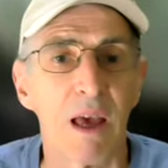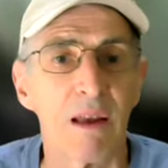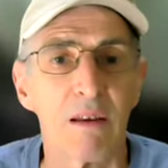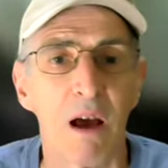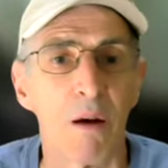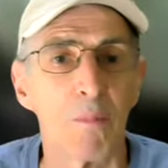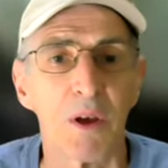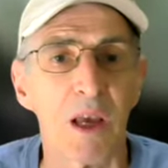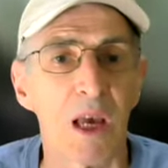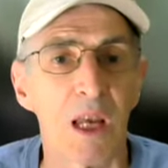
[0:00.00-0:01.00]
that
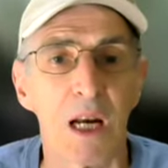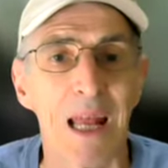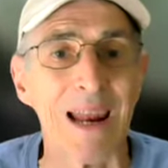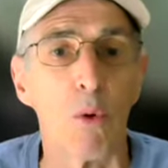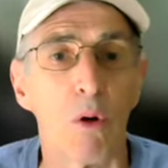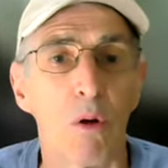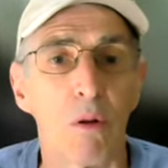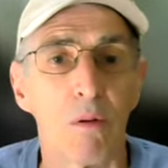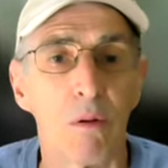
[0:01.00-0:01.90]
complicated at all.